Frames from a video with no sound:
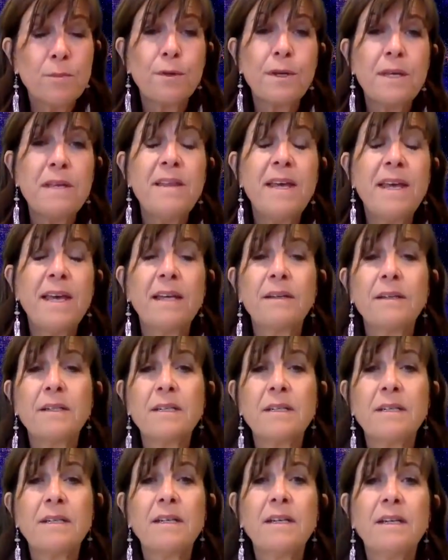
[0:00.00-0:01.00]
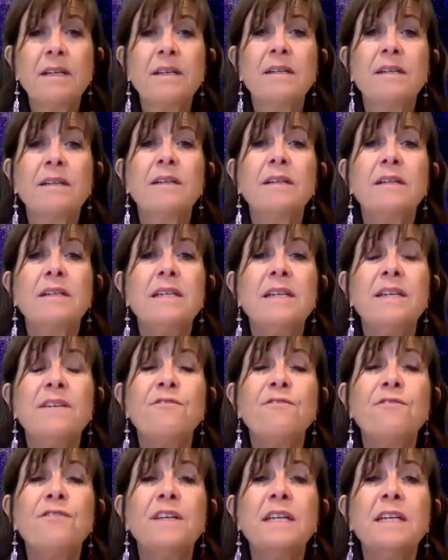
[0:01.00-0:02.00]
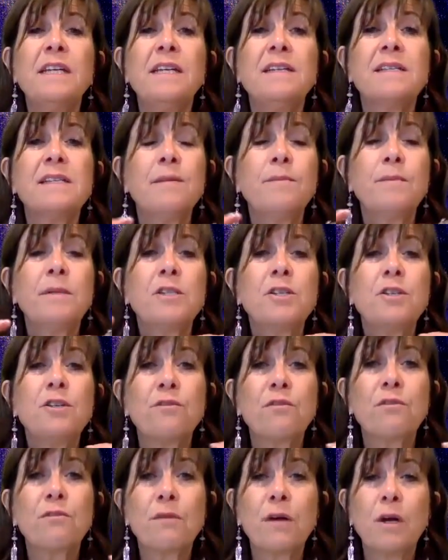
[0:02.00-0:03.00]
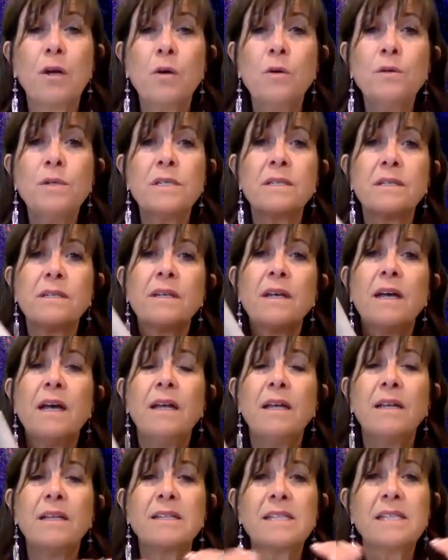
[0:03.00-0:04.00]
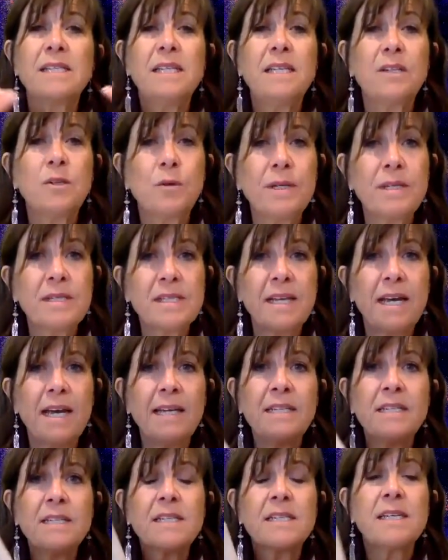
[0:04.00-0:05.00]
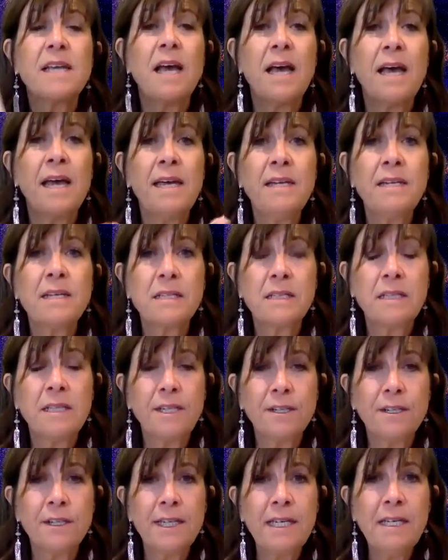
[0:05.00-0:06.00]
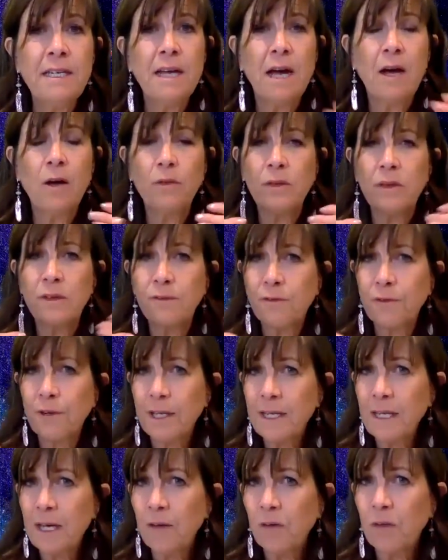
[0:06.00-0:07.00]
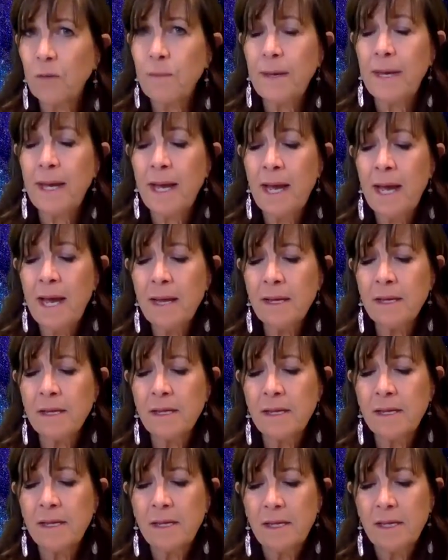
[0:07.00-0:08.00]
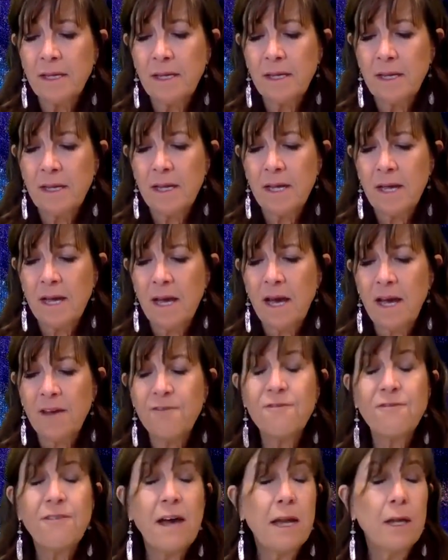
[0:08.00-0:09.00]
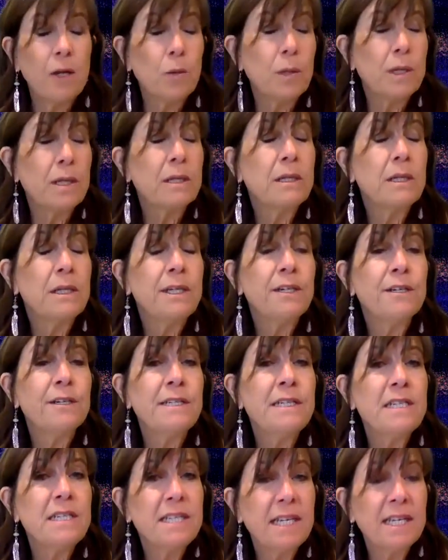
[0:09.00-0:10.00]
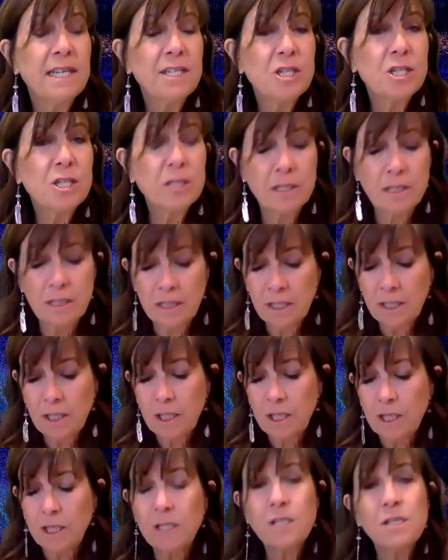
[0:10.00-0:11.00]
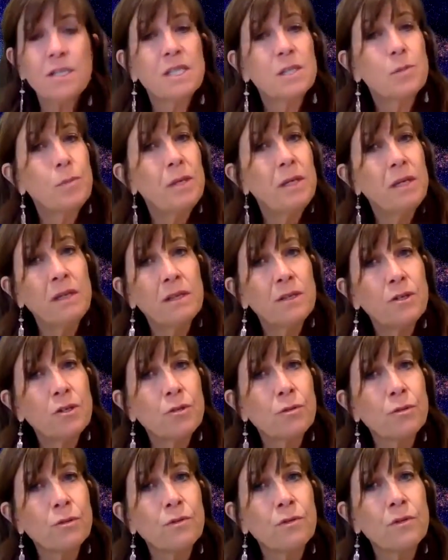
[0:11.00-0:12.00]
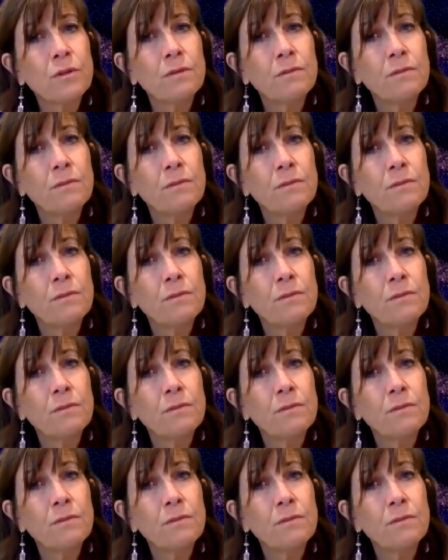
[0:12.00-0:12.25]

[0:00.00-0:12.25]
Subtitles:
Bring that infinity symbol to your throat. See it going side to side, clearing out the front, out the back. I follow a clear intention to speak the truth.